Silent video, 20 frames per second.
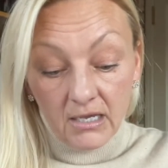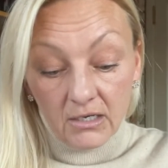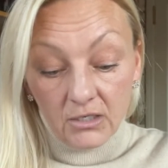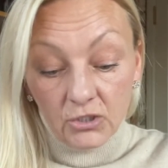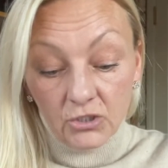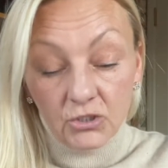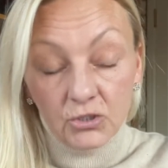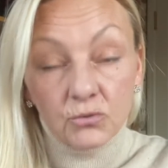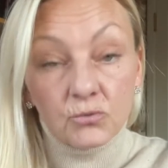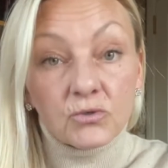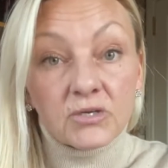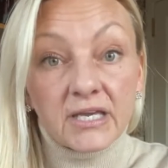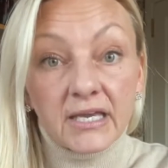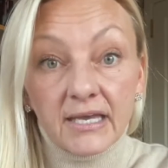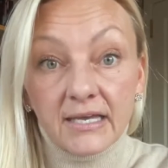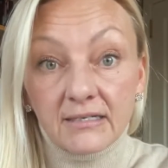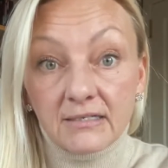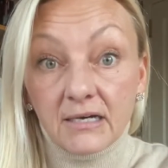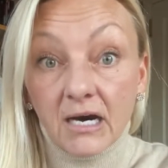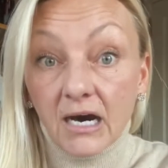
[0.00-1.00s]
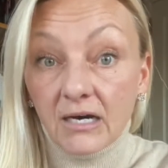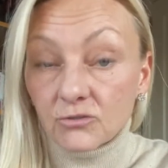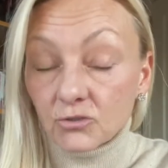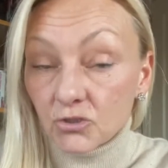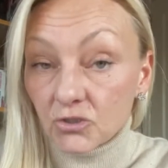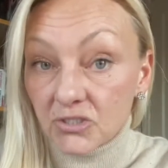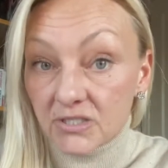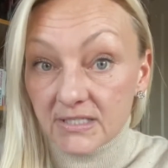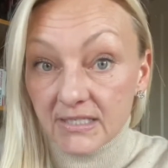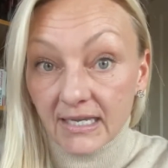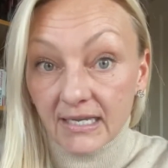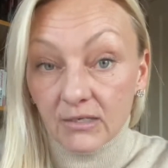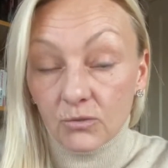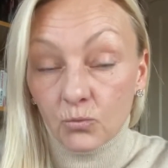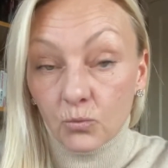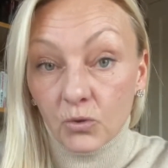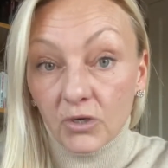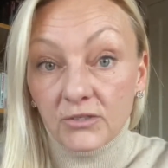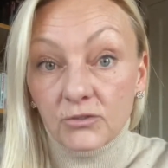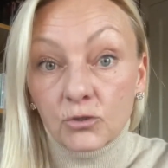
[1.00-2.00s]
You can understand
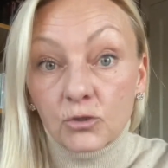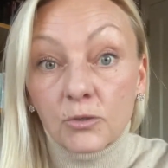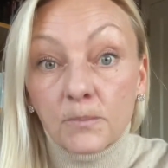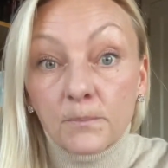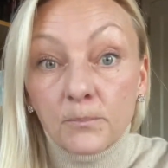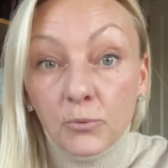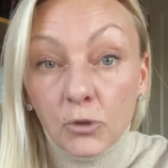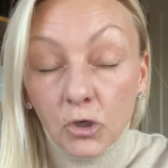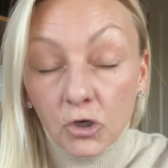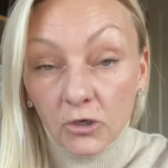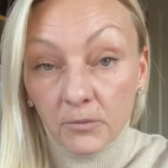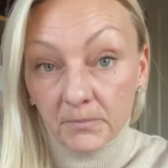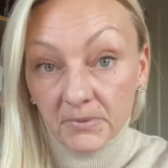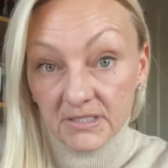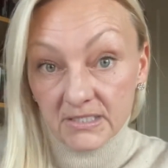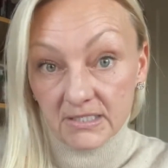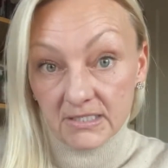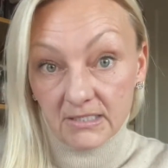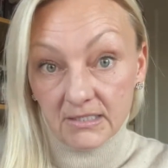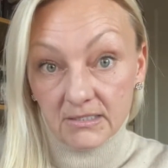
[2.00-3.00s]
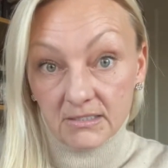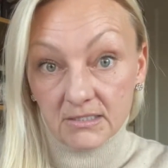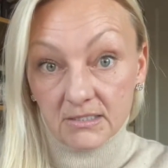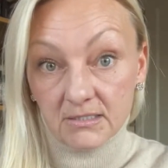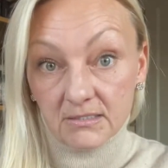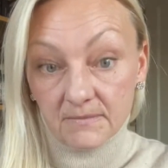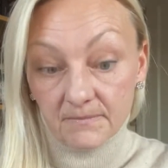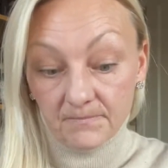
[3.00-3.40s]
what your purpose is.